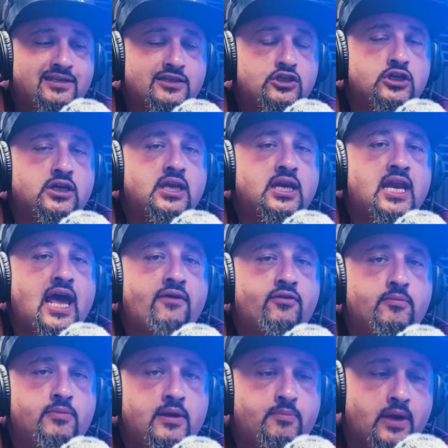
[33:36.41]
It should
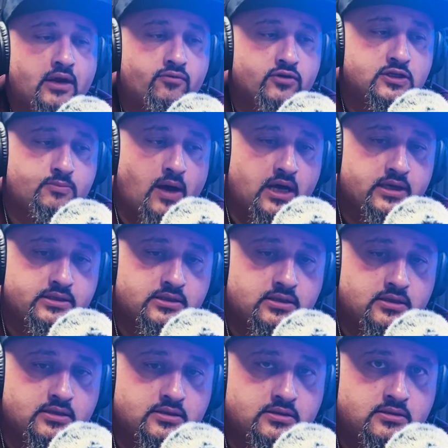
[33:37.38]
never be big
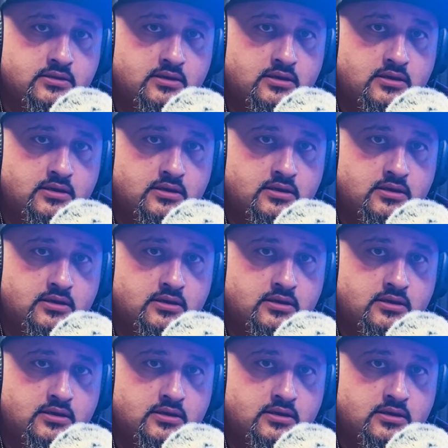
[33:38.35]
responses.